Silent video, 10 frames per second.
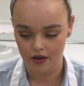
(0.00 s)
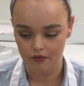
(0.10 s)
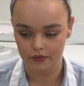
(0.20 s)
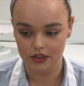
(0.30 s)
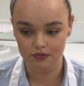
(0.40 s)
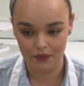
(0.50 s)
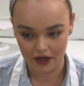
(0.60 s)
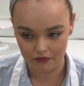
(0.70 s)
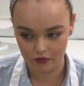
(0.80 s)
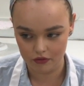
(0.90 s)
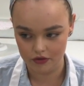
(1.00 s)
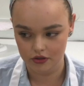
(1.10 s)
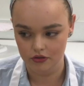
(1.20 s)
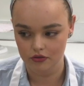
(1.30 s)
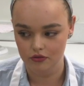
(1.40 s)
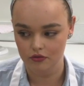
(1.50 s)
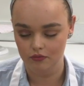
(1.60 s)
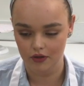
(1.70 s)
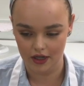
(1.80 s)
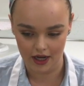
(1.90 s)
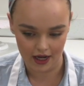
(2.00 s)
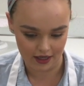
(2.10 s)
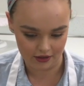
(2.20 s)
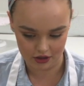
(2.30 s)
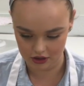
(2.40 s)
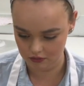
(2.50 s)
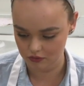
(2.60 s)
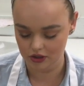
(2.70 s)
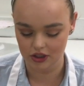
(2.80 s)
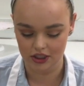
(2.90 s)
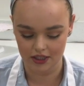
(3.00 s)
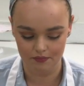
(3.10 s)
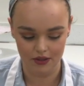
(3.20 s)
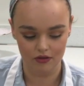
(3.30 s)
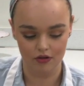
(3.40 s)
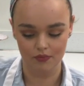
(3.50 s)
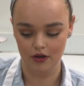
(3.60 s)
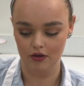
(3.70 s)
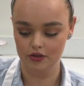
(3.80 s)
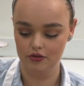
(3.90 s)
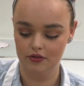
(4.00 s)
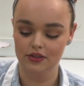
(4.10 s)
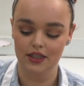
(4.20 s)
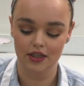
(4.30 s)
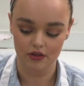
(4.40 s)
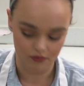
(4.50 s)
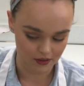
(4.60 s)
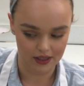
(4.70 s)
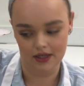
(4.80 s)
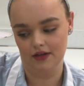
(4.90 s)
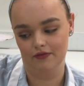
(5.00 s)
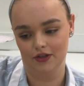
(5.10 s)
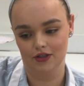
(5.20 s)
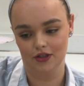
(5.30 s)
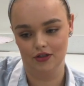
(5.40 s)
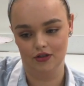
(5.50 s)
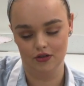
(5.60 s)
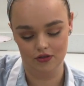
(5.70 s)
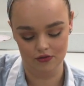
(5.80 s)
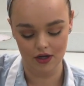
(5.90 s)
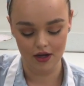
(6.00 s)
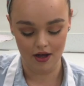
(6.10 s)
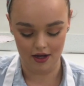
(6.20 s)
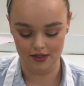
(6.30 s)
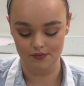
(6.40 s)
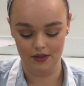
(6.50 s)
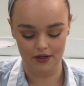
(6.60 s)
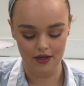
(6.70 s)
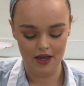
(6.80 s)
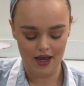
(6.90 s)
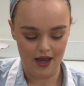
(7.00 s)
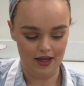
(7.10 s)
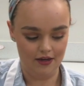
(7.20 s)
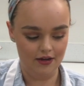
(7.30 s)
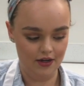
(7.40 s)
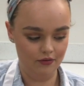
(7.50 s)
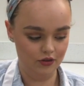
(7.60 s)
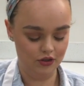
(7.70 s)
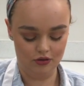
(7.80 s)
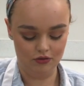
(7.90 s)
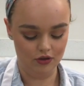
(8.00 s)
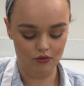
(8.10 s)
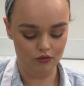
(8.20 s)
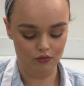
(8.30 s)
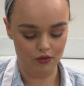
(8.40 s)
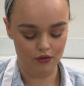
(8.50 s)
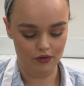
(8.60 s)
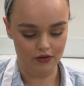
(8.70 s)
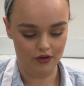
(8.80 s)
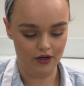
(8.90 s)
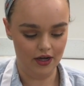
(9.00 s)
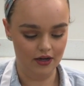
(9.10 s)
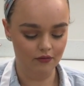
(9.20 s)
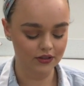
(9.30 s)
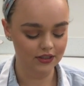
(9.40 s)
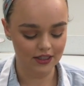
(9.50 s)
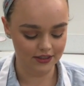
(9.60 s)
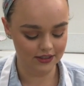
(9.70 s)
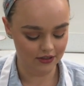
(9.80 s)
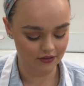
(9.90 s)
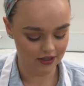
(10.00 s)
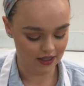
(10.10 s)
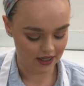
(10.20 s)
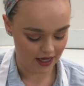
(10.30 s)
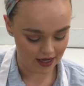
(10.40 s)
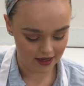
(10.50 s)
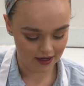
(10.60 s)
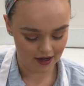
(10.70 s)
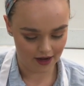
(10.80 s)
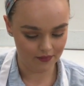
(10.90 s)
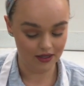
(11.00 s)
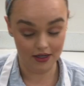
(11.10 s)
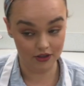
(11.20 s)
respectful to what she had been through, but also as like a new beginning for her and her new husband. And it was just really cool to work with her. And it wasn't necessarily the cake. I mean, it